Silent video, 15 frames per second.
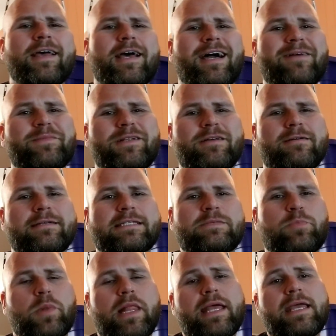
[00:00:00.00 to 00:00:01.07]
I'm going to
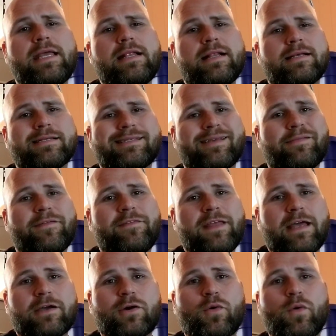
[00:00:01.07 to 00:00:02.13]
explain some of the
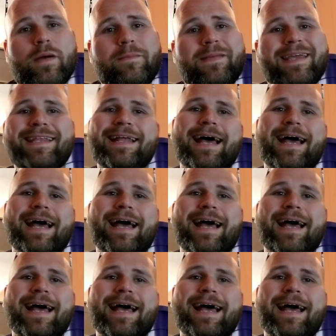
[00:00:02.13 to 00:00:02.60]
equipment